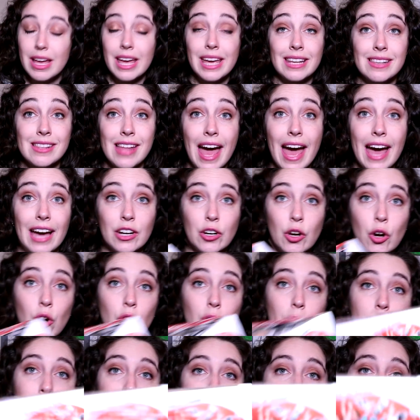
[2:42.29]
And the at
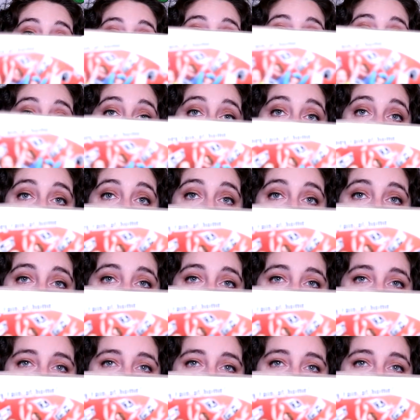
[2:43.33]
home shows some